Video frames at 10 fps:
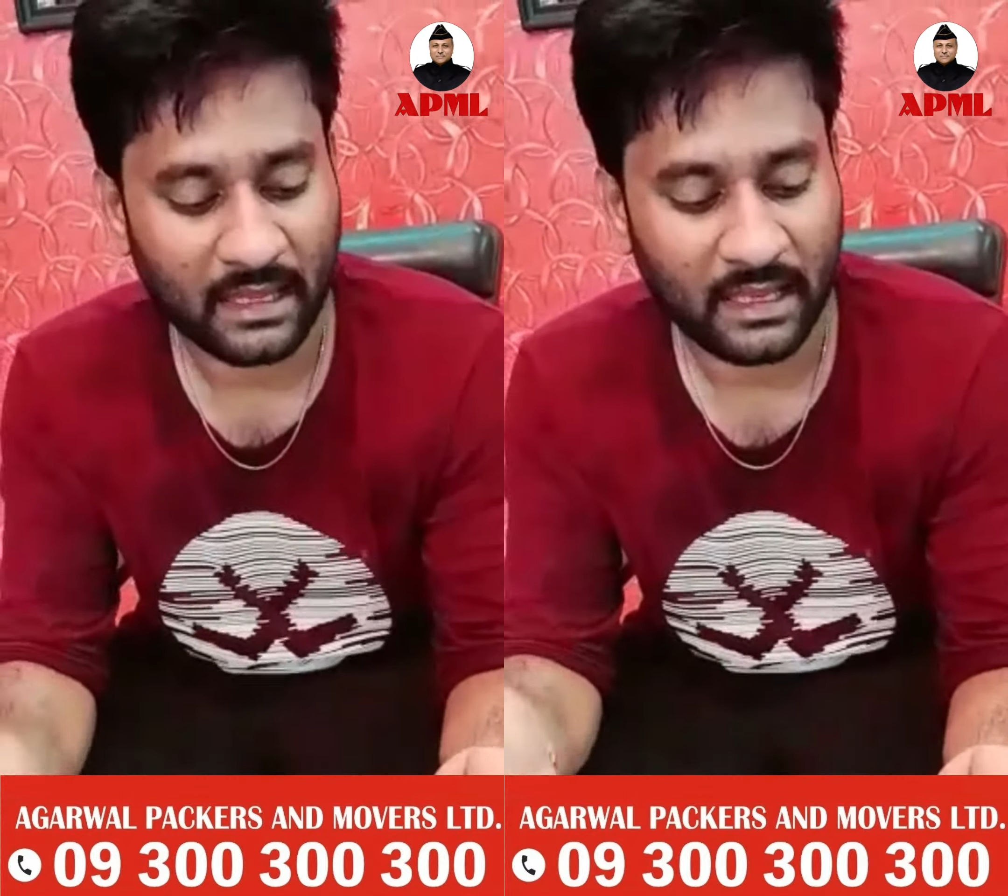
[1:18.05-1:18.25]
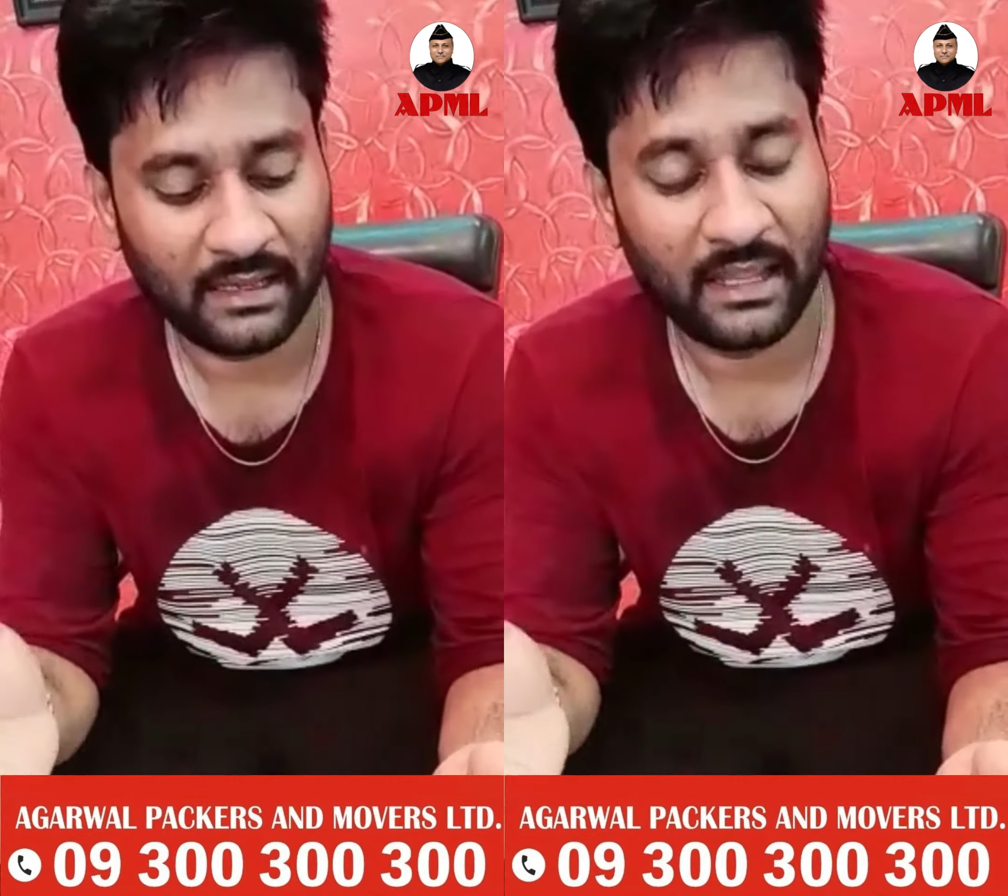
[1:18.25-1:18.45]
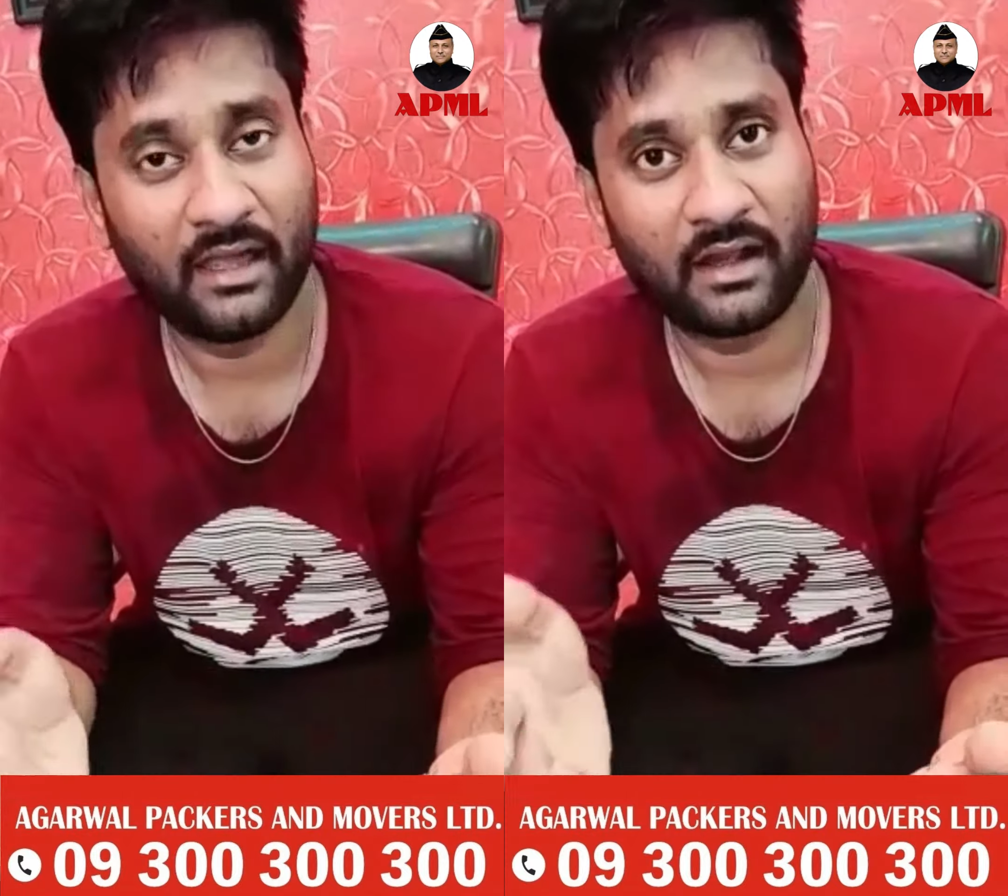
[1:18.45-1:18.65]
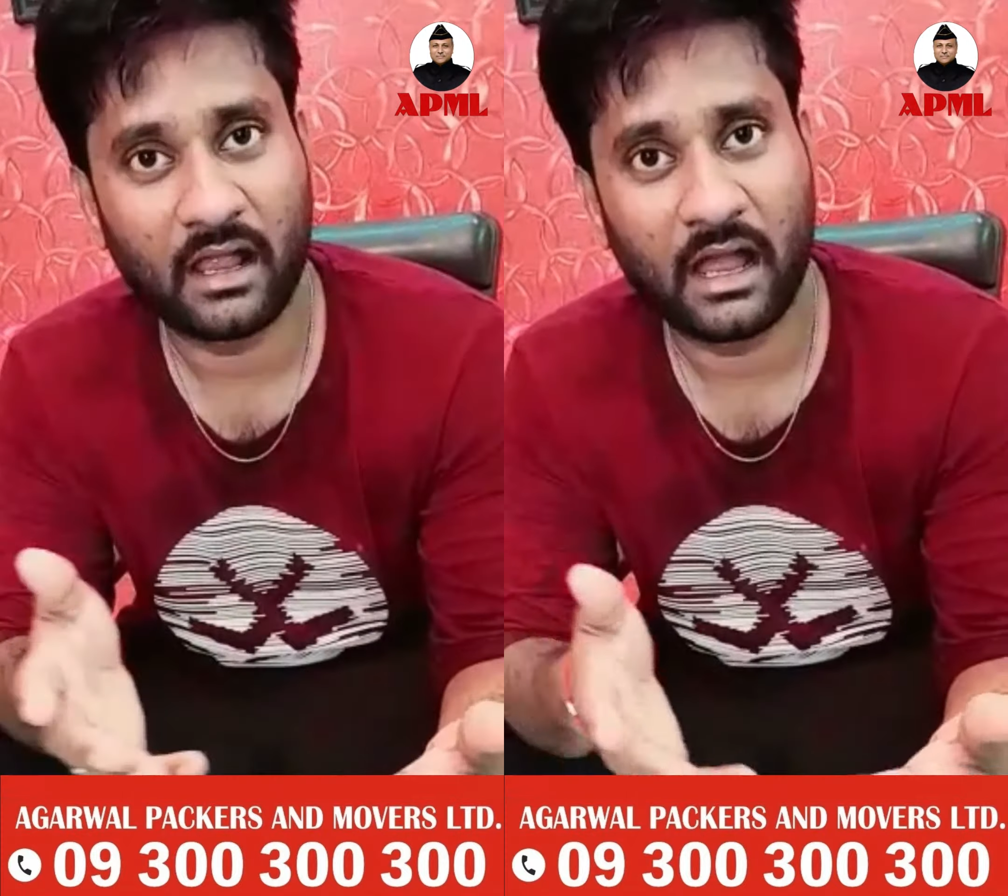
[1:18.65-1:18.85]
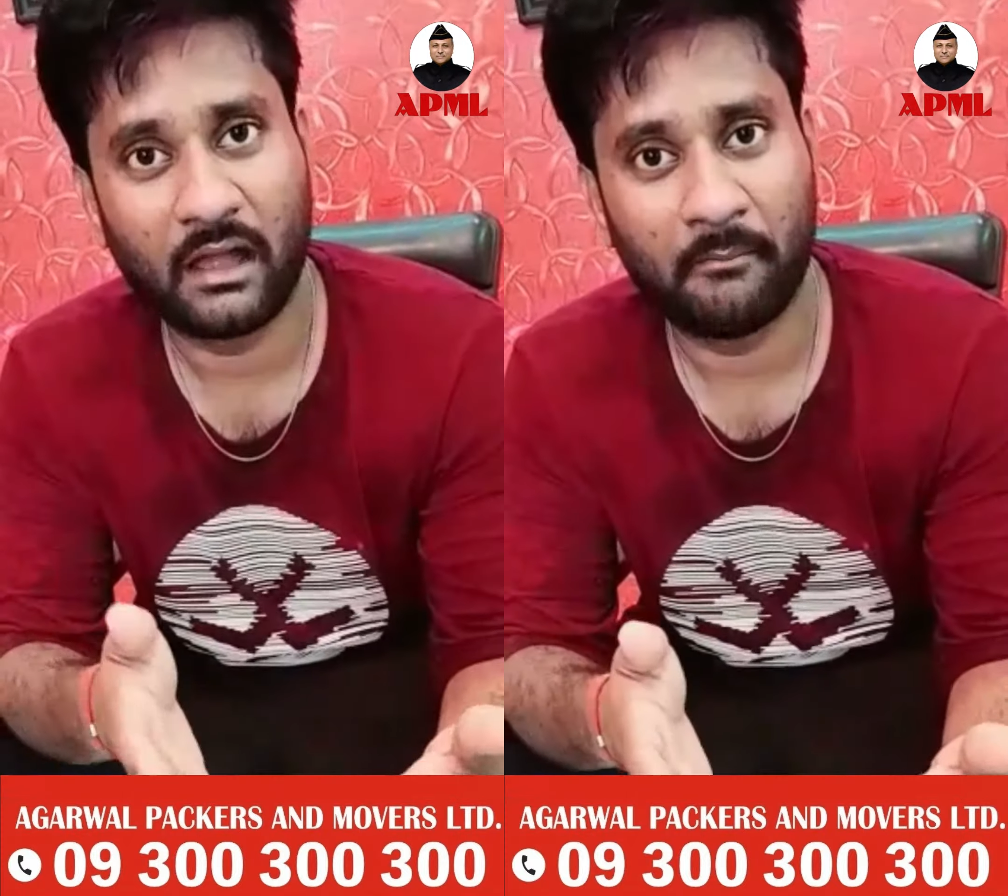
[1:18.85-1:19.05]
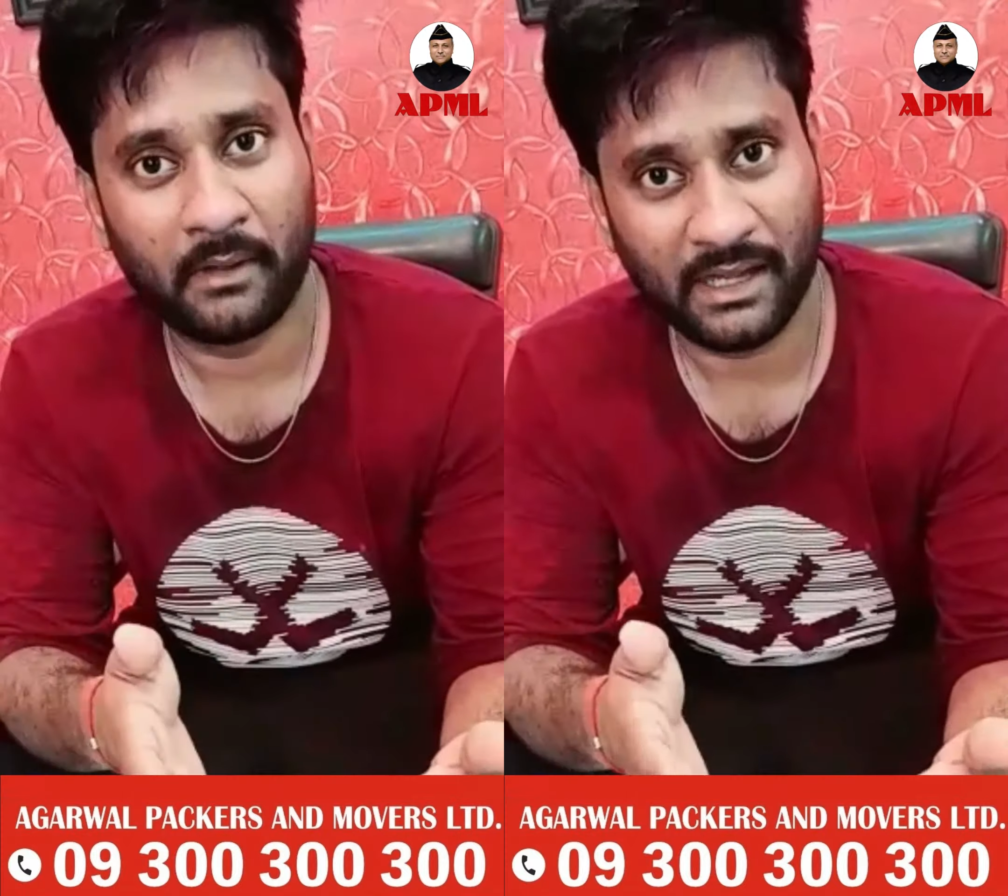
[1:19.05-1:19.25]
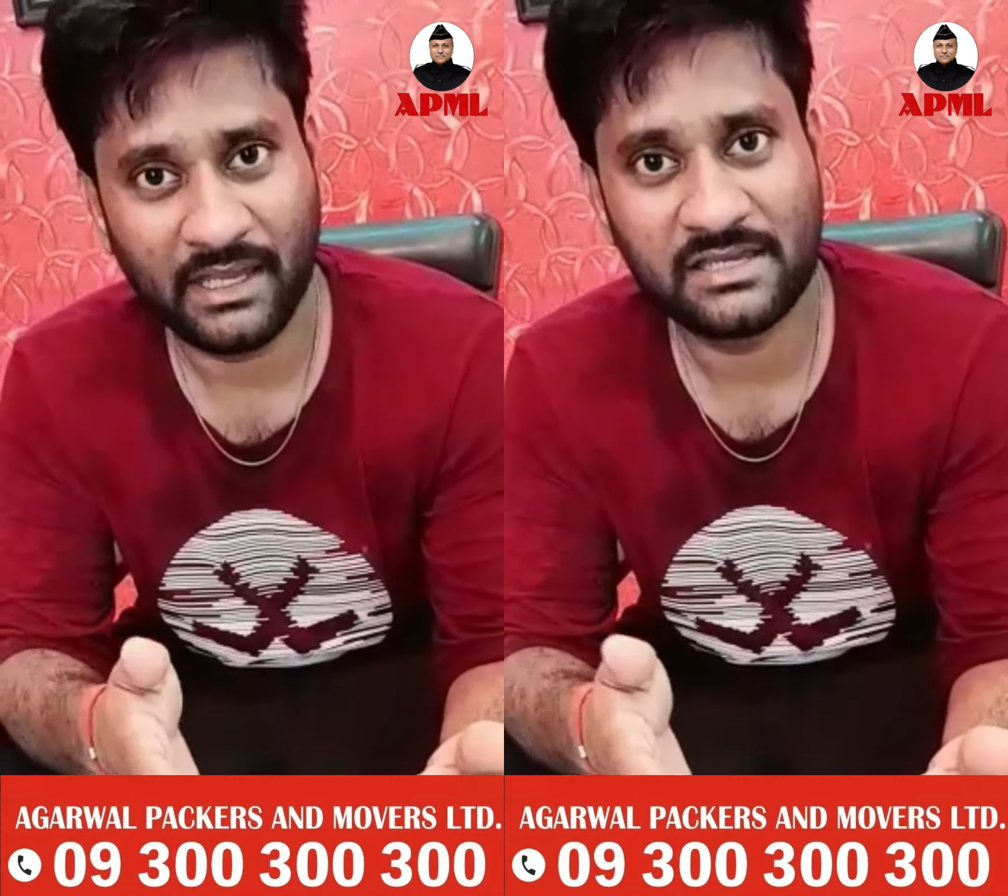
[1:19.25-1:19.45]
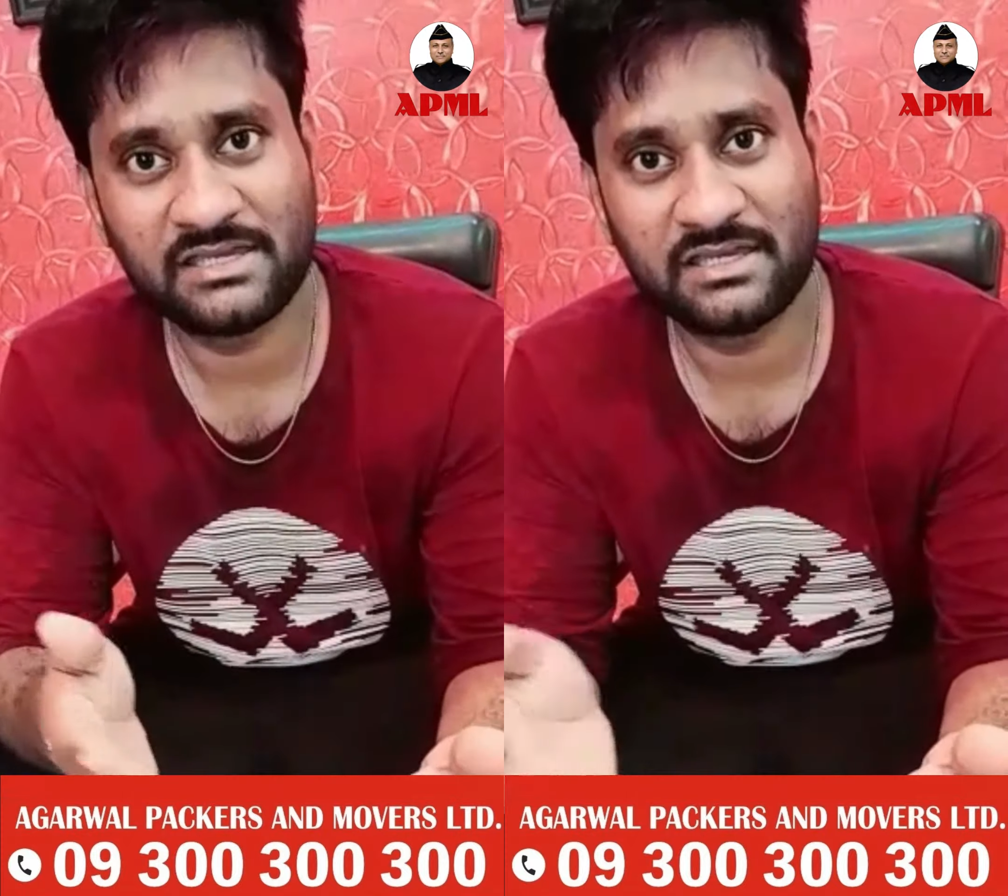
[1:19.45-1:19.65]
and they are
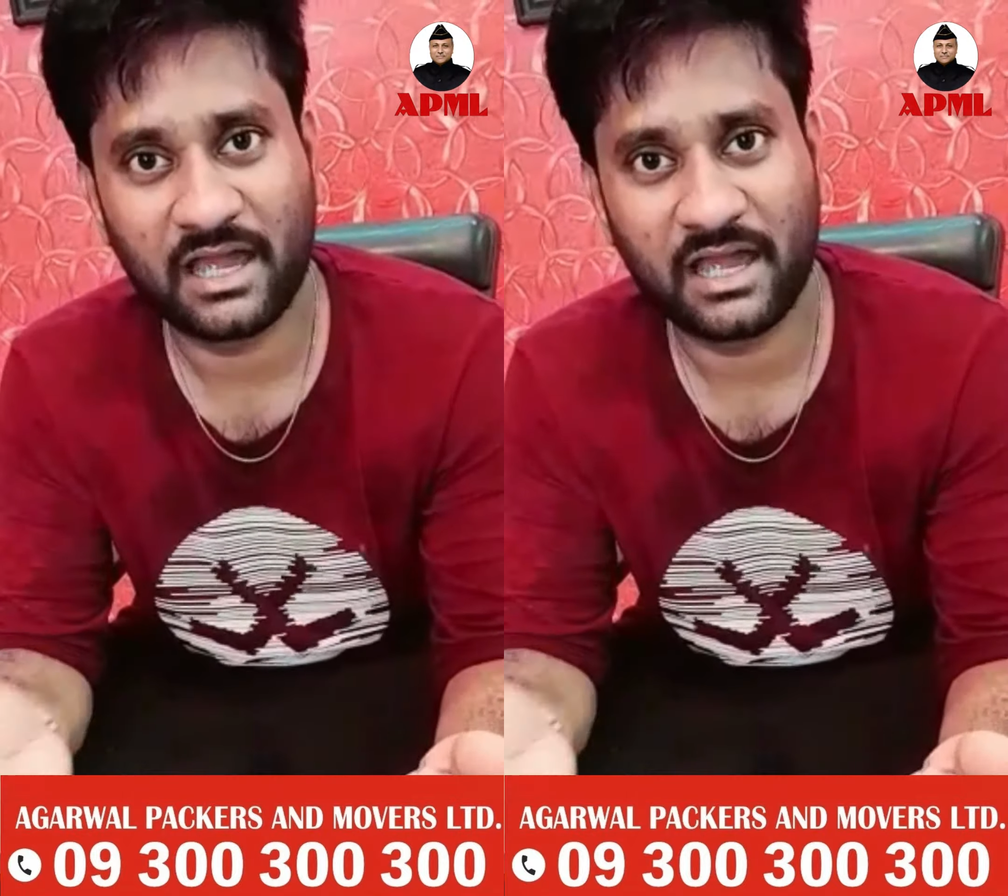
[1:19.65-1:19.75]
Manish,